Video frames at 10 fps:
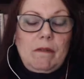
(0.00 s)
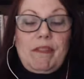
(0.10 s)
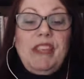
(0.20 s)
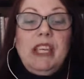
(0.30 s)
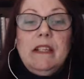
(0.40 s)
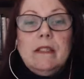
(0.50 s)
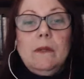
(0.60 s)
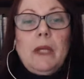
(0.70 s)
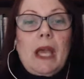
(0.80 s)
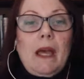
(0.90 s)
things that
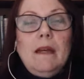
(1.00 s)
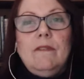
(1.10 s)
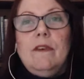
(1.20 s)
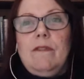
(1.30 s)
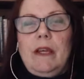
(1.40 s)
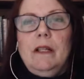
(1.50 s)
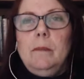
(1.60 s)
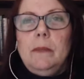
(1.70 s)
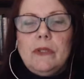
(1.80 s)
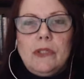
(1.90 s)
we have
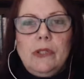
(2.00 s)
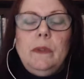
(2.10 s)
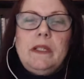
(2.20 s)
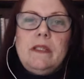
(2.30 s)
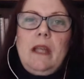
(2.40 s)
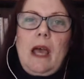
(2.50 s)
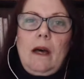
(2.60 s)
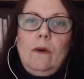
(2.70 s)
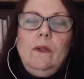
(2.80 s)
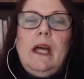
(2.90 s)
available to us
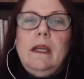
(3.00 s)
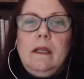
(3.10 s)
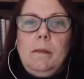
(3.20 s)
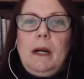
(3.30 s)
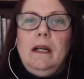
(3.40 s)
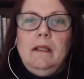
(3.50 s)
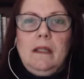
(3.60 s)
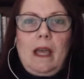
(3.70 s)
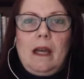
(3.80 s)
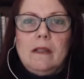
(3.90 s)
now, like
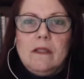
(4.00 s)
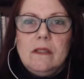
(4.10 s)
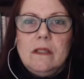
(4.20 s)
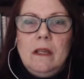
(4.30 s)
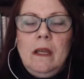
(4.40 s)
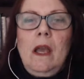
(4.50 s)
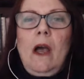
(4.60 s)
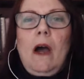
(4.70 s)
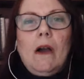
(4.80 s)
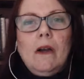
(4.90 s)
podcasts,
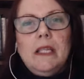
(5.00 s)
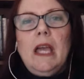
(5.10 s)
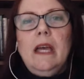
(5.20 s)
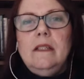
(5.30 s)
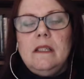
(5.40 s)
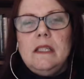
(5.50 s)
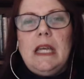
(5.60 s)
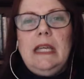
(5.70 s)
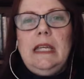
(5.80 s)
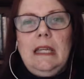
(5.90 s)
are again
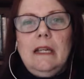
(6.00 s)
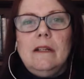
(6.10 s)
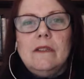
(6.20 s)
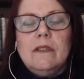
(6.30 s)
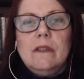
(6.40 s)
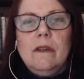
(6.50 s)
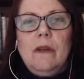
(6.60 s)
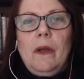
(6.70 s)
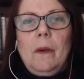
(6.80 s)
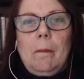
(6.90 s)
taking us
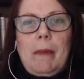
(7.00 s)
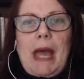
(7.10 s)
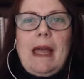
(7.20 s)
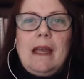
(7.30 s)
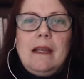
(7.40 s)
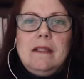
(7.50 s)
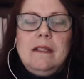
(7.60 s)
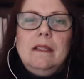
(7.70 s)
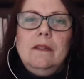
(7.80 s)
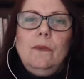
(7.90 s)
back
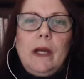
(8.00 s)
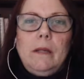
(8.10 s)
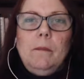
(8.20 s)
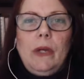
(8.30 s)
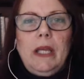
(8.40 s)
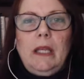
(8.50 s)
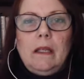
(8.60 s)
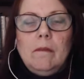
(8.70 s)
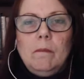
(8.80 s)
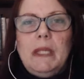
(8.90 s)
to the right
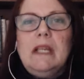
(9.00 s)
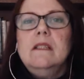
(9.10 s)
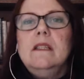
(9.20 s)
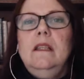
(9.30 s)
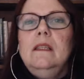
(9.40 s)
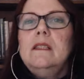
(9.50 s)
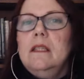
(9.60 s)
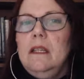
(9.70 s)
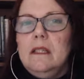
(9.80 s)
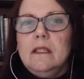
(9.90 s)
brain, because
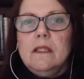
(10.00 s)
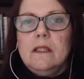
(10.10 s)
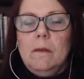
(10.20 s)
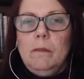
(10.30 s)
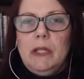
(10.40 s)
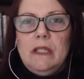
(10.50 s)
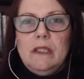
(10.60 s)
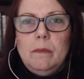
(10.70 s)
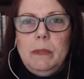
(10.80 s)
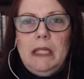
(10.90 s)
listening to somebody
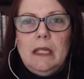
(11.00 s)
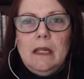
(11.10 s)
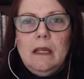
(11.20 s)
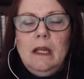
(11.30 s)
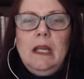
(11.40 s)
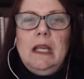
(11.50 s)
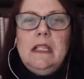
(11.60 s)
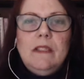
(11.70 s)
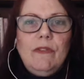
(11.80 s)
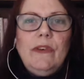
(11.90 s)
speak
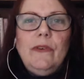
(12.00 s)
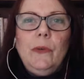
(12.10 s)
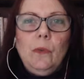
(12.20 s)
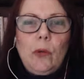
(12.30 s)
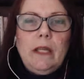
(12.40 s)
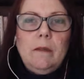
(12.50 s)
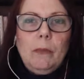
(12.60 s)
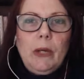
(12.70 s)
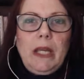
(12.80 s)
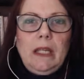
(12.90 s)
is very right
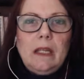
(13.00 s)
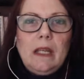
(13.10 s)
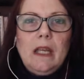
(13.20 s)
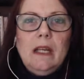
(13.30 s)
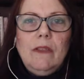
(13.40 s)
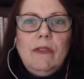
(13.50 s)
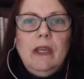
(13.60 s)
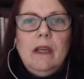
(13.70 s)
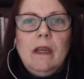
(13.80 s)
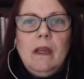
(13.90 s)
brain. And I
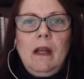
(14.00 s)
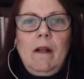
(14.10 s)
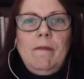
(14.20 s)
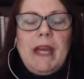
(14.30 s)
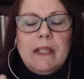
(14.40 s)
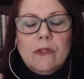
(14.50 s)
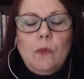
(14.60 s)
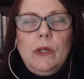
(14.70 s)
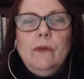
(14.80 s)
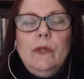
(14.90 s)
think that's
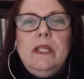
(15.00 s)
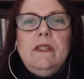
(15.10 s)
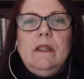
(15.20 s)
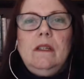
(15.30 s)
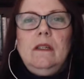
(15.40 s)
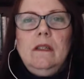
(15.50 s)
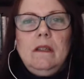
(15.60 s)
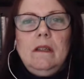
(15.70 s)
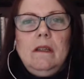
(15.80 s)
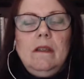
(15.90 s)
one reason
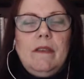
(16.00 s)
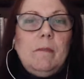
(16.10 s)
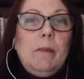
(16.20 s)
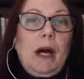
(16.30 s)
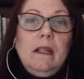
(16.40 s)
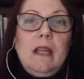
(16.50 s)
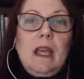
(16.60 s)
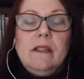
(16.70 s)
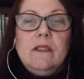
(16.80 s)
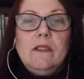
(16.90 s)
that
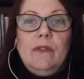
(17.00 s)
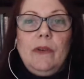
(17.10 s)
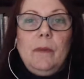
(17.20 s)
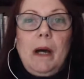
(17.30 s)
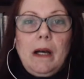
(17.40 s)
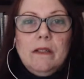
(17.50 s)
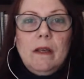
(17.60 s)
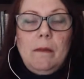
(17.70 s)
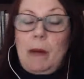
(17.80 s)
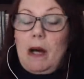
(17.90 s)
podcasts are very
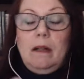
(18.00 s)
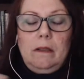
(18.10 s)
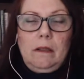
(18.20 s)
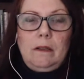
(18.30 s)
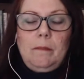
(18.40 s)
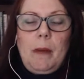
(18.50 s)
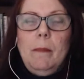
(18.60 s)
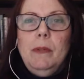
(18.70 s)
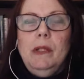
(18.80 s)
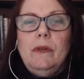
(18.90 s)

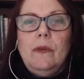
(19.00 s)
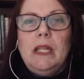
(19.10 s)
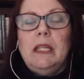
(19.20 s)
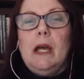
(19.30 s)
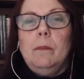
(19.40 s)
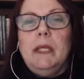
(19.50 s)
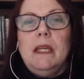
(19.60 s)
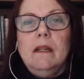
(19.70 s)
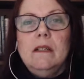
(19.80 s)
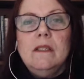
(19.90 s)
popular right now,
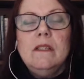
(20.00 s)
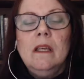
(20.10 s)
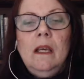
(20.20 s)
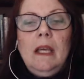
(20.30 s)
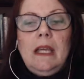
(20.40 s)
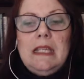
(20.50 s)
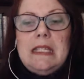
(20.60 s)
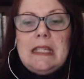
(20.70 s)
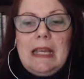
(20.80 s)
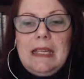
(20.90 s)
because
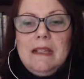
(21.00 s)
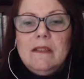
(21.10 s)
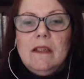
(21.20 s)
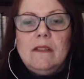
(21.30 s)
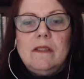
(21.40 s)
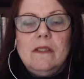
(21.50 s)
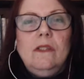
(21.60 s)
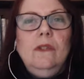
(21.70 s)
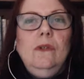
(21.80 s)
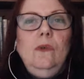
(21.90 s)
it takes us
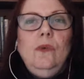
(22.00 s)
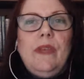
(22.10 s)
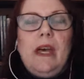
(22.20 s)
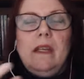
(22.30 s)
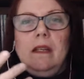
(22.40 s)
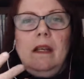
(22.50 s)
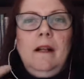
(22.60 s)
to that